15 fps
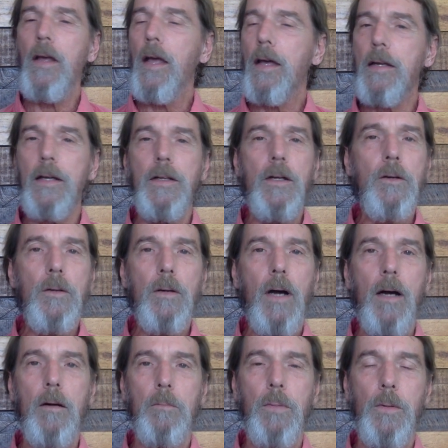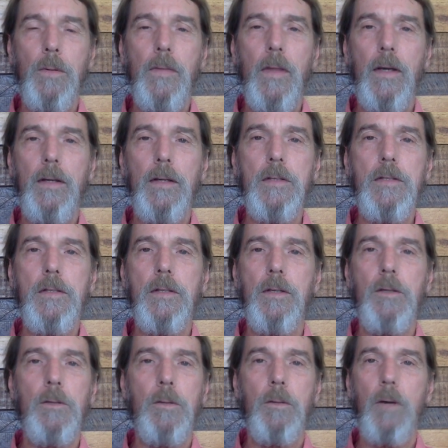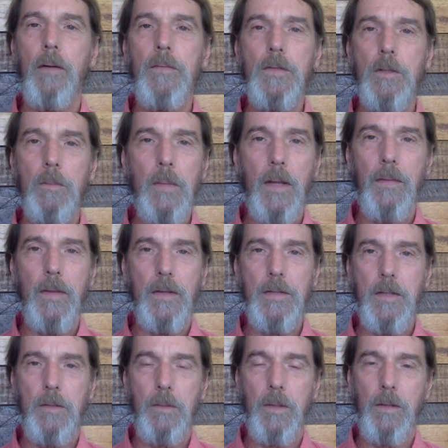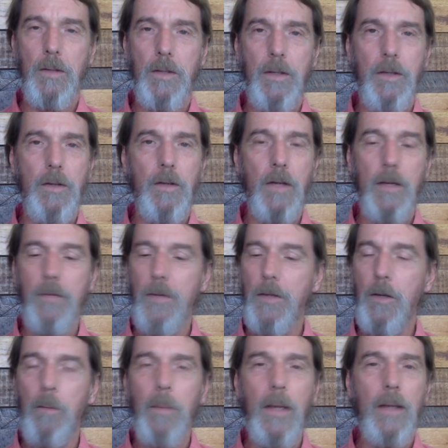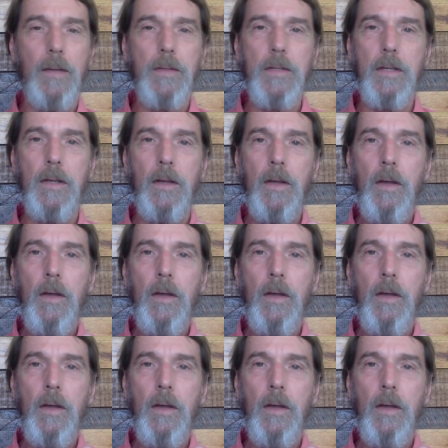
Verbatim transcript: And I know how important that is to you who have so many things going on in your life, how you're balancing